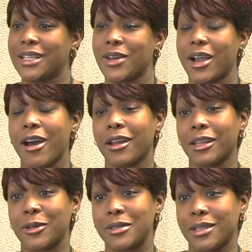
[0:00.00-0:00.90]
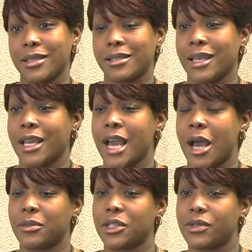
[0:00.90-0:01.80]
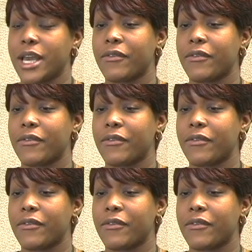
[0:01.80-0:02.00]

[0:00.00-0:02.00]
So I called a little Cece. Um, she was